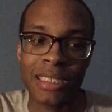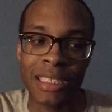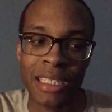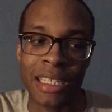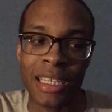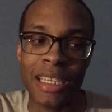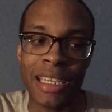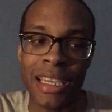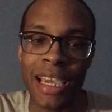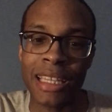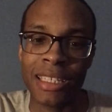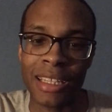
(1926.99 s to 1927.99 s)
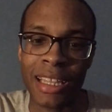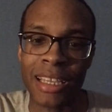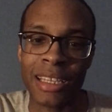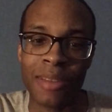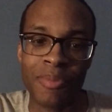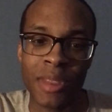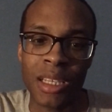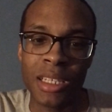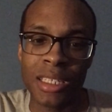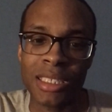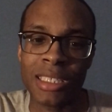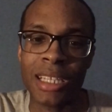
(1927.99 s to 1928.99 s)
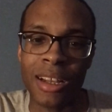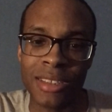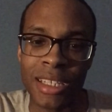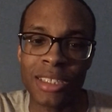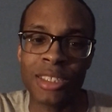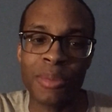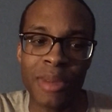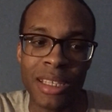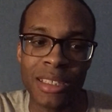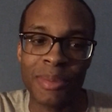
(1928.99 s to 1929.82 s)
he had to like sell tickets to me.